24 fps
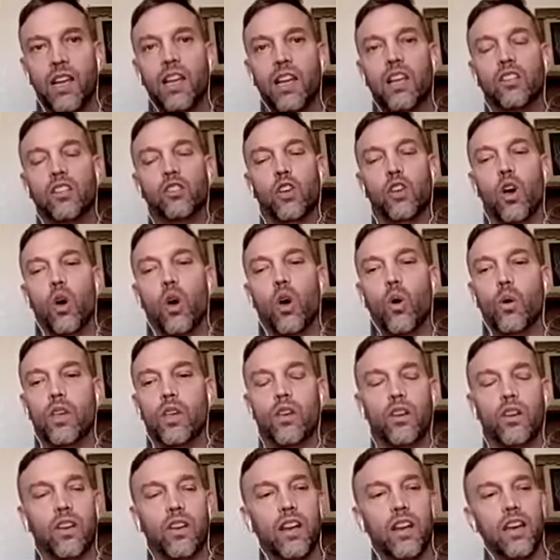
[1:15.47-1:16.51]
So you're
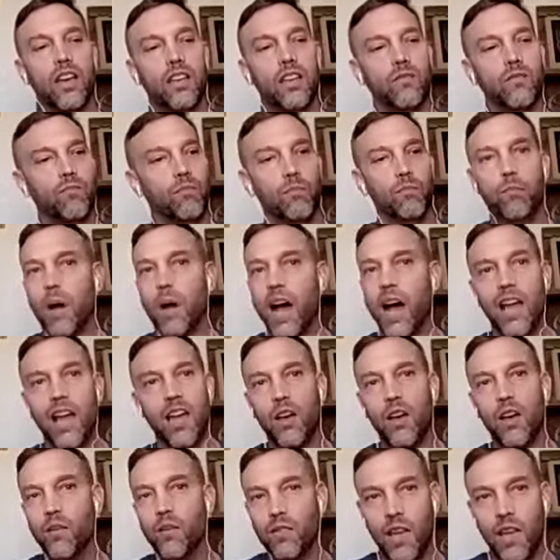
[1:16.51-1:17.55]
gonna buy a
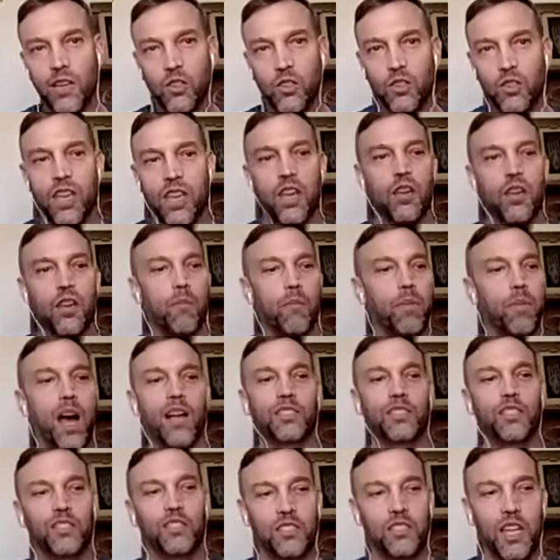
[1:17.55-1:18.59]
like you say a box of
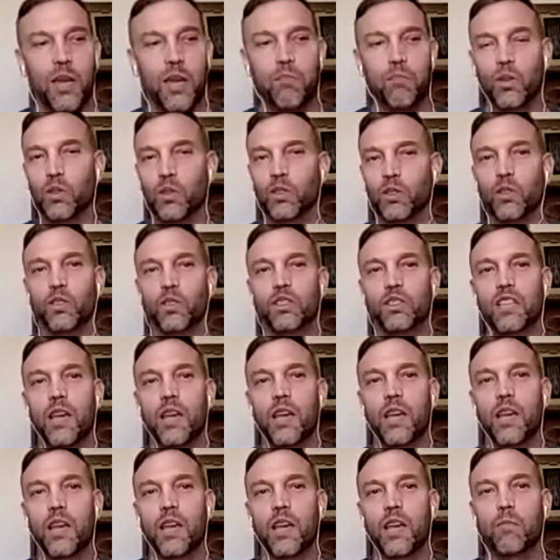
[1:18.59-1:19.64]
staples or
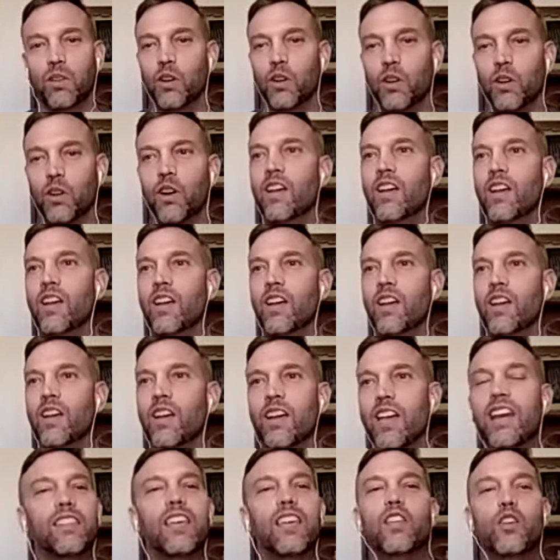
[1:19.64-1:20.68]
staplers or
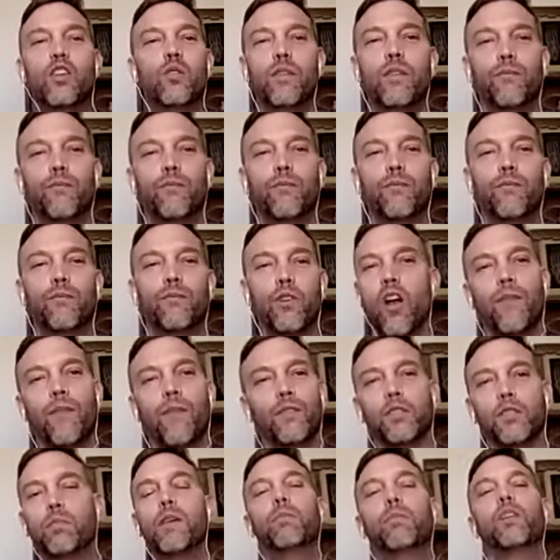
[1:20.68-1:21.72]
anything that you need for your
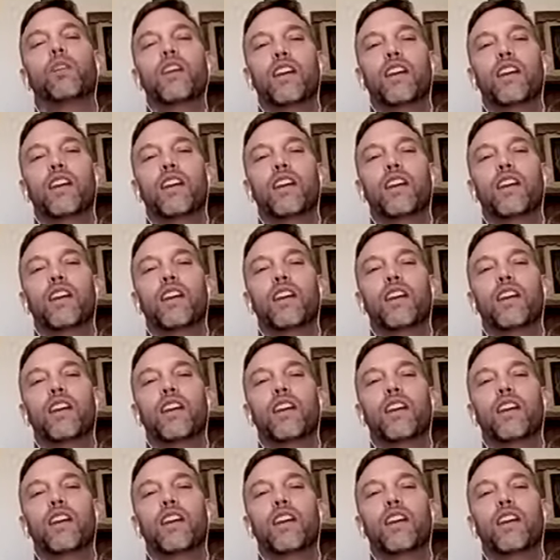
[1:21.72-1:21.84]
office.